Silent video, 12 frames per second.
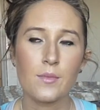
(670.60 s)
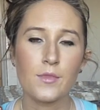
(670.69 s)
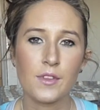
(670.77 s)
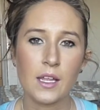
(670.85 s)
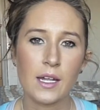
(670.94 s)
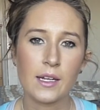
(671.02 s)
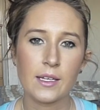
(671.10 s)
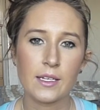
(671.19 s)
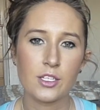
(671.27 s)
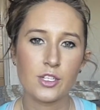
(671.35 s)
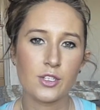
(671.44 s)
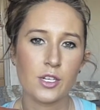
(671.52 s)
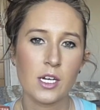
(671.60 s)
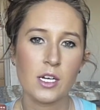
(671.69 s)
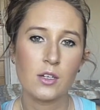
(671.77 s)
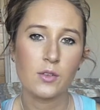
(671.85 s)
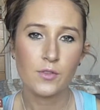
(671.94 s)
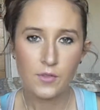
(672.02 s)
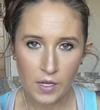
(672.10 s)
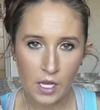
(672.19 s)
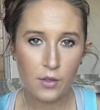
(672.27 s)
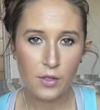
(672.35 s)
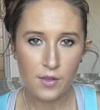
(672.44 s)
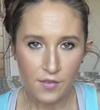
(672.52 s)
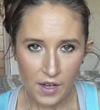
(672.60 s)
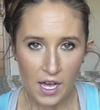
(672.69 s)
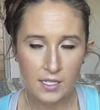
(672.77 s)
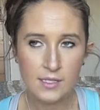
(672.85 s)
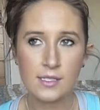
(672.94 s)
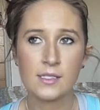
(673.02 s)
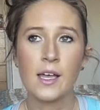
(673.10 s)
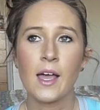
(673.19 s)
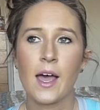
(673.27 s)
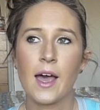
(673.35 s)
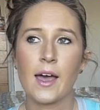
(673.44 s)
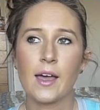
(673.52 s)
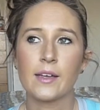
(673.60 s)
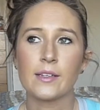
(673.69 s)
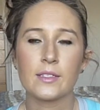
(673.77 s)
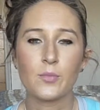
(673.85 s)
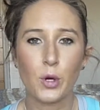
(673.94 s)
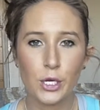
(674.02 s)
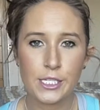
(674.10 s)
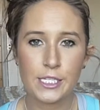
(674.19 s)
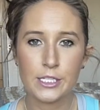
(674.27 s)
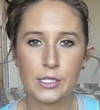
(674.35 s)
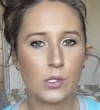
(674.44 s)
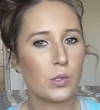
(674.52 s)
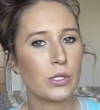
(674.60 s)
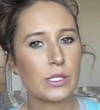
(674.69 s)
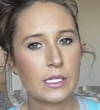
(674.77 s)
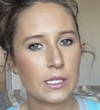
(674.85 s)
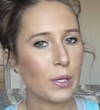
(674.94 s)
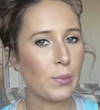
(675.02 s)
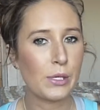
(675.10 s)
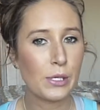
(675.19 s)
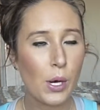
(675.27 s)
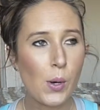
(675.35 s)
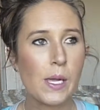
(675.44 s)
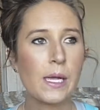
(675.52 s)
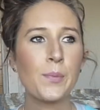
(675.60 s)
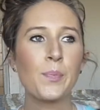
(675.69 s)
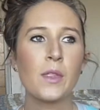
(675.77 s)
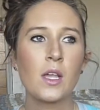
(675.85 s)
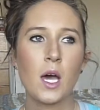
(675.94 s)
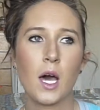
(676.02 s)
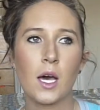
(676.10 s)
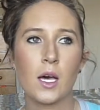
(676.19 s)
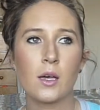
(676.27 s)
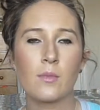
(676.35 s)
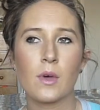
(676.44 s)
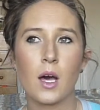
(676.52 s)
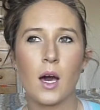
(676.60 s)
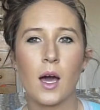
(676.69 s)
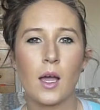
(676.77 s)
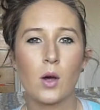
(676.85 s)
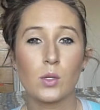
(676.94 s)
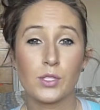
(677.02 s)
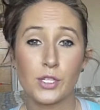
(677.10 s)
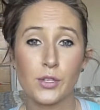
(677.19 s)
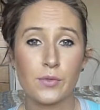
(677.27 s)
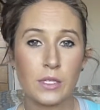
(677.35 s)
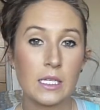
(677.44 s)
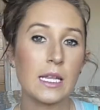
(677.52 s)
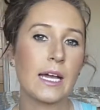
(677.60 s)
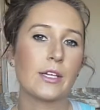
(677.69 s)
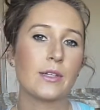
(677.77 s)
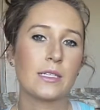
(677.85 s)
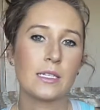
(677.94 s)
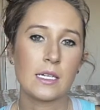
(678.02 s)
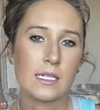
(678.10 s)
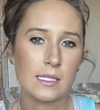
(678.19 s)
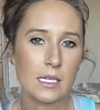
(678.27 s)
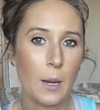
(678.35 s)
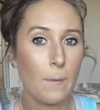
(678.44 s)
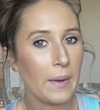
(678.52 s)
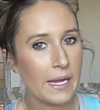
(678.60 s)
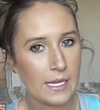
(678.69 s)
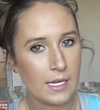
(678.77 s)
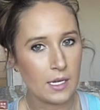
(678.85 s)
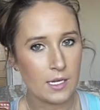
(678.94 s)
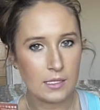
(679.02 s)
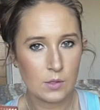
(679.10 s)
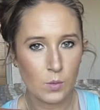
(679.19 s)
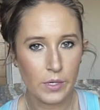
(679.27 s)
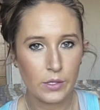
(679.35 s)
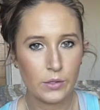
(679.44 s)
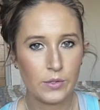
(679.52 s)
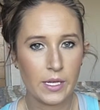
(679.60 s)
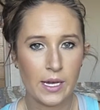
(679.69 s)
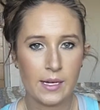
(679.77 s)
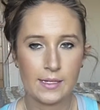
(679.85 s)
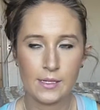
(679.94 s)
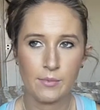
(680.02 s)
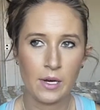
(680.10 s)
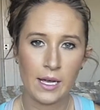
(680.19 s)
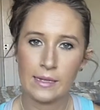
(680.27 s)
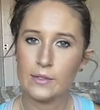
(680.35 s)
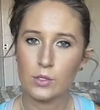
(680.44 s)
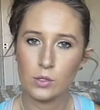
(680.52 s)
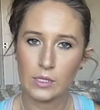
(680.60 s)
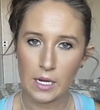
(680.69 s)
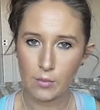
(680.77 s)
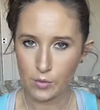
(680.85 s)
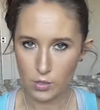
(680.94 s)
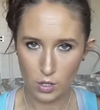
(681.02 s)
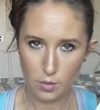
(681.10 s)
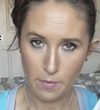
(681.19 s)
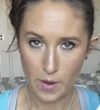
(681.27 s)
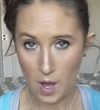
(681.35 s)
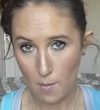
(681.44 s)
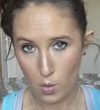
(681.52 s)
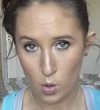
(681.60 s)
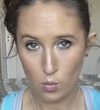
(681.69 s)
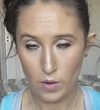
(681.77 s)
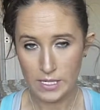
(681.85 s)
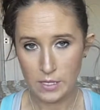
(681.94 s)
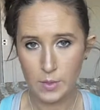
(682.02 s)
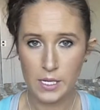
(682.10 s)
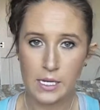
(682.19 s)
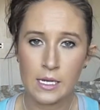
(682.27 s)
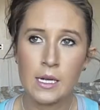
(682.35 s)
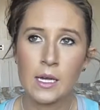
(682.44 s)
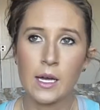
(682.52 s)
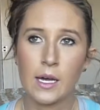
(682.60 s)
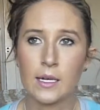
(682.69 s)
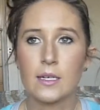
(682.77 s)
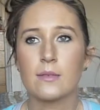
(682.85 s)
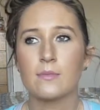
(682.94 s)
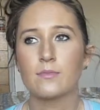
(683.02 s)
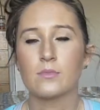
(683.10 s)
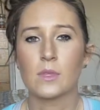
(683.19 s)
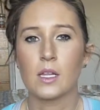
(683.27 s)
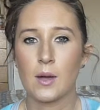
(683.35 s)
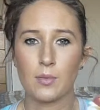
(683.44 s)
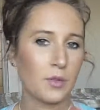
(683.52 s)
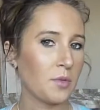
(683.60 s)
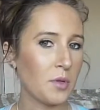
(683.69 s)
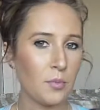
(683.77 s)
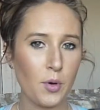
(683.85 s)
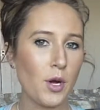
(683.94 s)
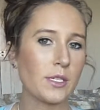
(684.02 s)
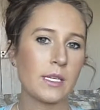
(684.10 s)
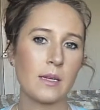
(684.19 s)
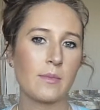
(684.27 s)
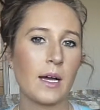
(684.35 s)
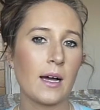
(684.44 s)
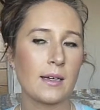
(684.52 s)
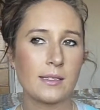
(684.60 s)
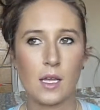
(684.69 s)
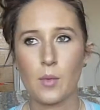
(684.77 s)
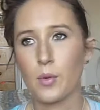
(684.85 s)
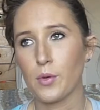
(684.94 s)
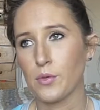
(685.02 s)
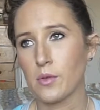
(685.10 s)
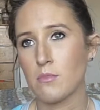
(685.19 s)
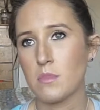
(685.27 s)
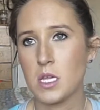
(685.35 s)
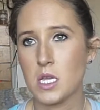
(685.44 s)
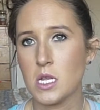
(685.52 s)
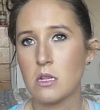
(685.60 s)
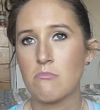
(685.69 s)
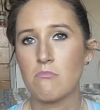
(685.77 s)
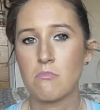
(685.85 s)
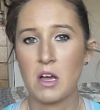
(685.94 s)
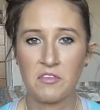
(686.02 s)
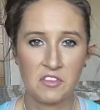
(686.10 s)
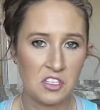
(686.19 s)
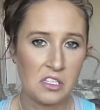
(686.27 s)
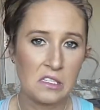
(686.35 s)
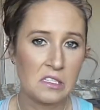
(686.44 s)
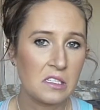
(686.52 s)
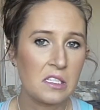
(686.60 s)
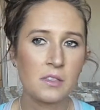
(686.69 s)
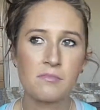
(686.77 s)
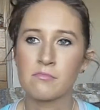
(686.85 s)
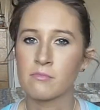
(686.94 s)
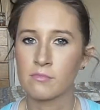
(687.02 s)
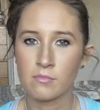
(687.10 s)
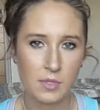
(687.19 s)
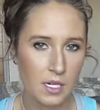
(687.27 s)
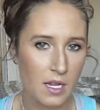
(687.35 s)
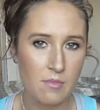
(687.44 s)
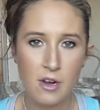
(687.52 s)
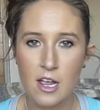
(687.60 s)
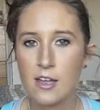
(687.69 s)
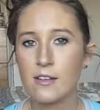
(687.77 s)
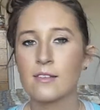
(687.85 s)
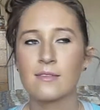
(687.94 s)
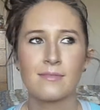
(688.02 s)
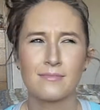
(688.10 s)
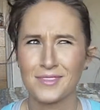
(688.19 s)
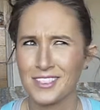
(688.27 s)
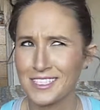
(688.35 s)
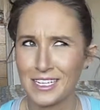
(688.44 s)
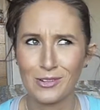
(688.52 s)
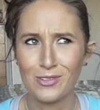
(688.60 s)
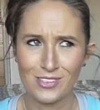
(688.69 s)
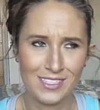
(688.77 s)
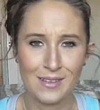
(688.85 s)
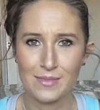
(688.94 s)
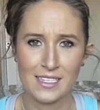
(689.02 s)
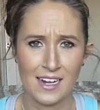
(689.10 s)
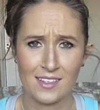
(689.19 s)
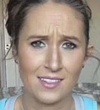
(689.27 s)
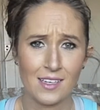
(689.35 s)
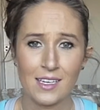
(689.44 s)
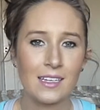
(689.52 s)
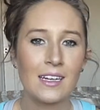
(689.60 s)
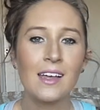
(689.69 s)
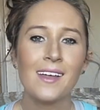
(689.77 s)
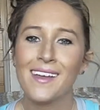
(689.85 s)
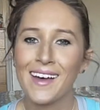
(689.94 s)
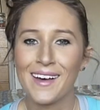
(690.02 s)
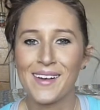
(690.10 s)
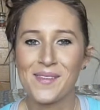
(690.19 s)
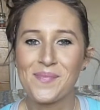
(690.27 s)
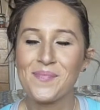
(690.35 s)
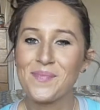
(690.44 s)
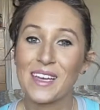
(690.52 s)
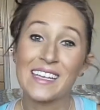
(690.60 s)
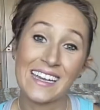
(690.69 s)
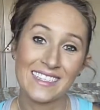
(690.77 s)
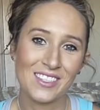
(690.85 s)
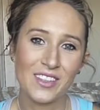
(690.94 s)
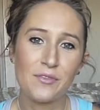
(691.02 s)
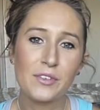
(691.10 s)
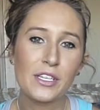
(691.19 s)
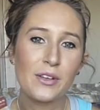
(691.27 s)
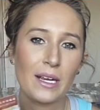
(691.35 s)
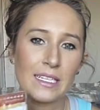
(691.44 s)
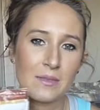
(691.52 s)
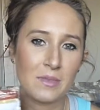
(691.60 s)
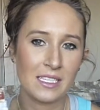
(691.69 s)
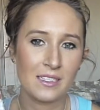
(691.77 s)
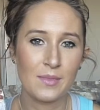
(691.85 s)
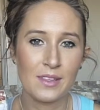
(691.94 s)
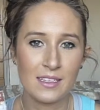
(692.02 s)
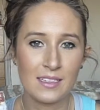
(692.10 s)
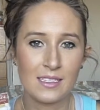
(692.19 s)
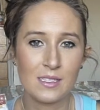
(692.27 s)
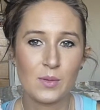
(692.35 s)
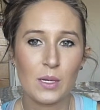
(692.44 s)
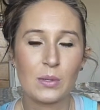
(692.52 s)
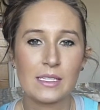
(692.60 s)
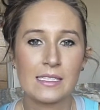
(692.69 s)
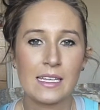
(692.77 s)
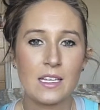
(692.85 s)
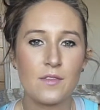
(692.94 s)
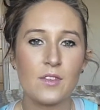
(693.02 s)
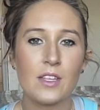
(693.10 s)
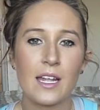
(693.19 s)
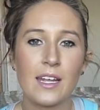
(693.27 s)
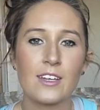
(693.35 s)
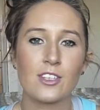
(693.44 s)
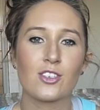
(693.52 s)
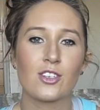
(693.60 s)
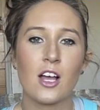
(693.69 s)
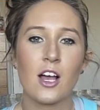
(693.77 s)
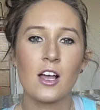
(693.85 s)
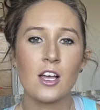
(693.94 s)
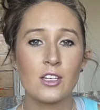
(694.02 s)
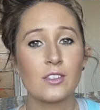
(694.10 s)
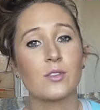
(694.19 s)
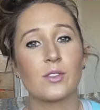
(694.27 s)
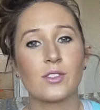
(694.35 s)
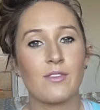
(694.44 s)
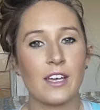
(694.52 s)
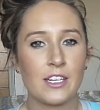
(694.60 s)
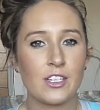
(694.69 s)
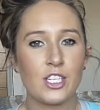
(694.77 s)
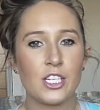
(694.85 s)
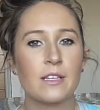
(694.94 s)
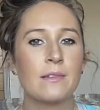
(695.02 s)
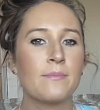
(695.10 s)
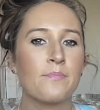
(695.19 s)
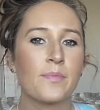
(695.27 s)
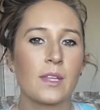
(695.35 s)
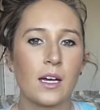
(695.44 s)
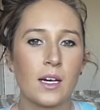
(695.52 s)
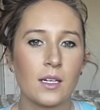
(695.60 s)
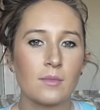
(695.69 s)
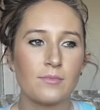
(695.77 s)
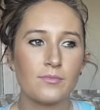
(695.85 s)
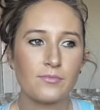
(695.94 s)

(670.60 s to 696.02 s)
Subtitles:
for that extra good healthy fats and protein source to get me going. I also really like using nuts in baking as well. They're in my little apricot bite ball recipe. I put them in protein bars, I put them in muffins, banana bread, just saying all the same snacks I eat. But yeah, so they're really great to mix in with things as well because they give you that extra source of energy, and